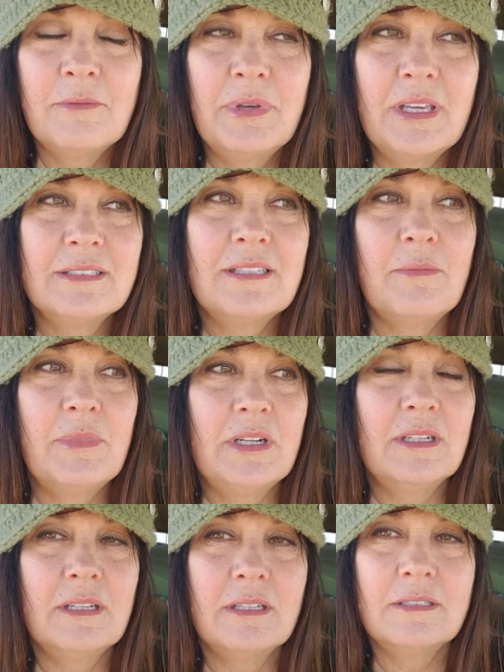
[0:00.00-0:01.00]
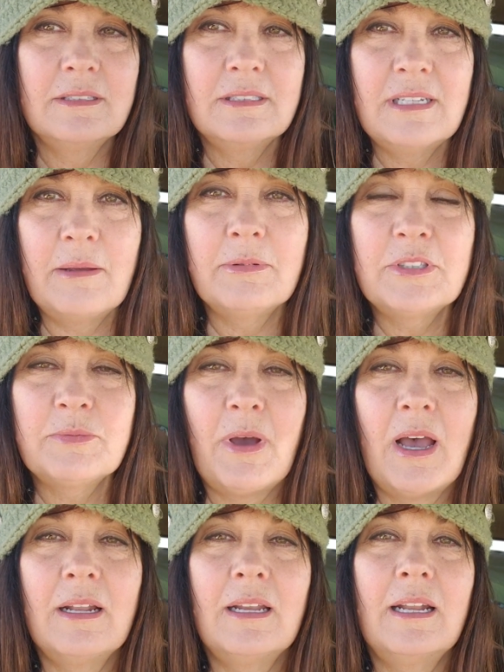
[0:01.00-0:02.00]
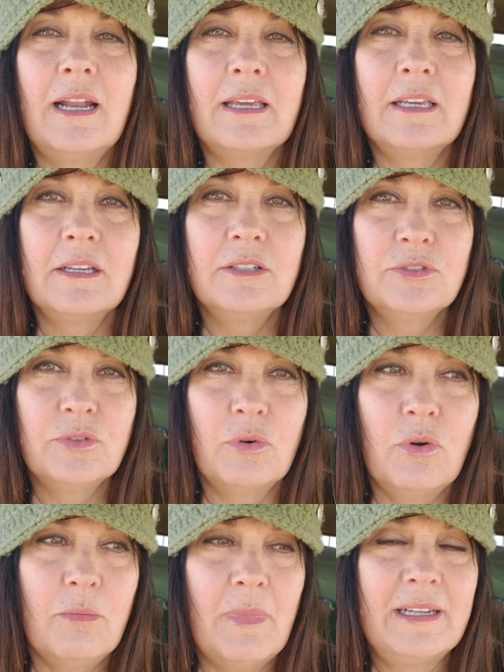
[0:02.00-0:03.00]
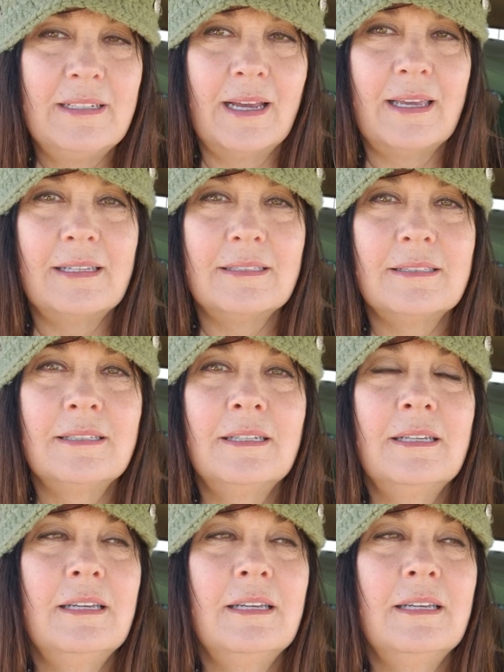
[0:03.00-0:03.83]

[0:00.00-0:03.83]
because I'm in a stable spot and I can control my diet